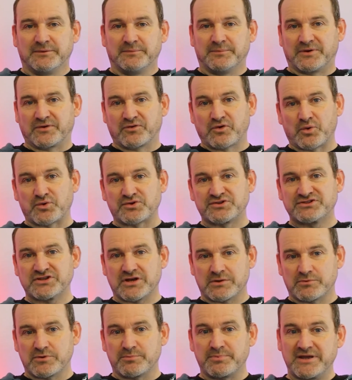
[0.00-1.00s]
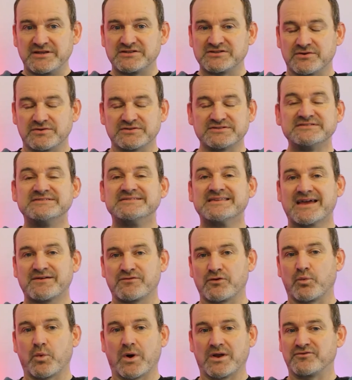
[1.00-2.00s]
But of course, Simon Peter is
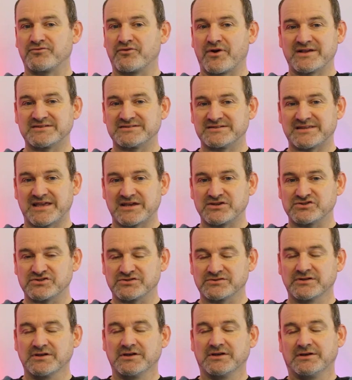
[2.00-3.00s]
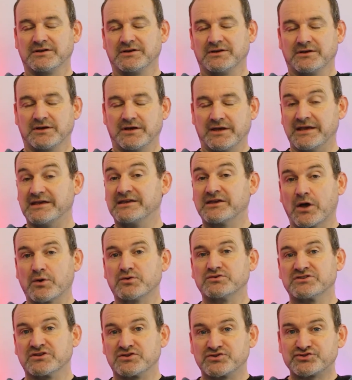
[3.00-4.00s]
never one for hesitation. He
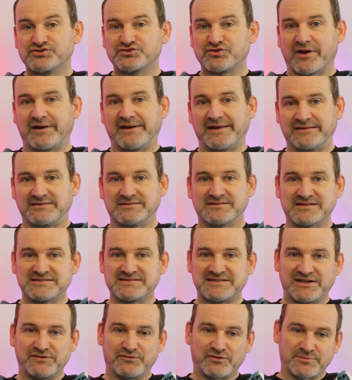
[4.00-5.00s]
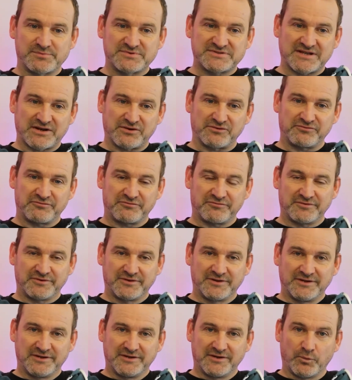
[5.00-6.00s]
goes straight in to see for himself.
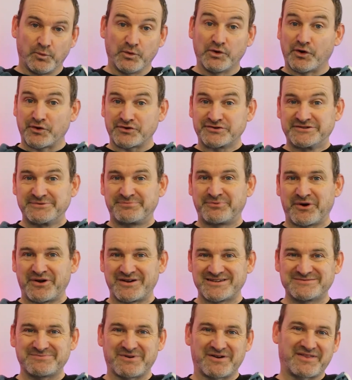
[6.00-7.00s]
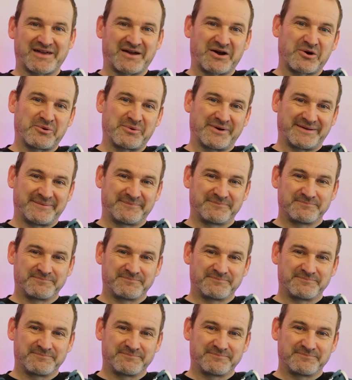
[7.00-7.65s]
We're not surprised by that, are we?